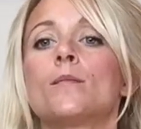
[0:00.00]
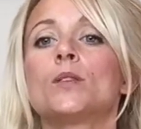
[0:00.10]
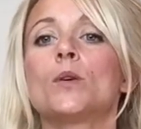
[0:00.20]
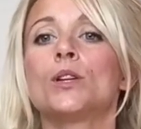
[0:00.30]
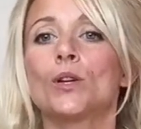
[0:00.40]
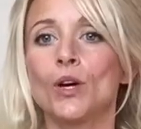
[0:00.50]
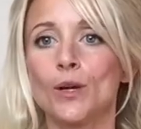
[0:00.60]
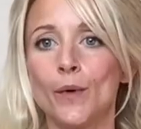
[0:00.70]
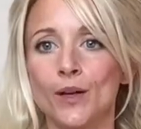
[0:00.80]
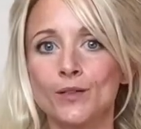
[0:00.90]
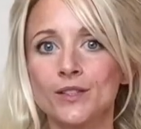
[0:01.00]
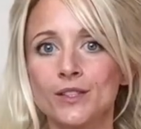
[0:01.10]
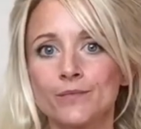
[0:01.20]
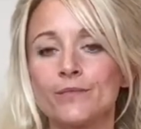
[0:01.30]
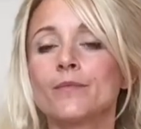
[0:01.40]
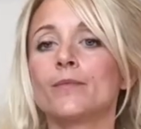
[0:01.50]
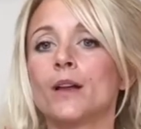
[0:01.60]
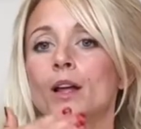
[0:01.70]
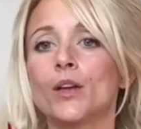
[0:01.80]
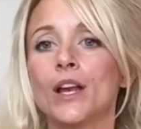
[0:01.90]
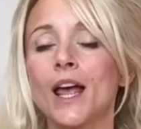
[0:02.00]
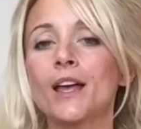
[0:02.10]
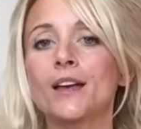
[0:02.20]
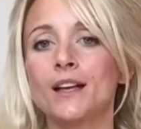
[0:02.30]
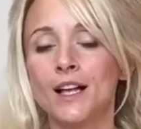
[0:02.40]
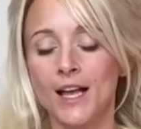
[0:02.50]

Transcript: between your collarbones, below your neck,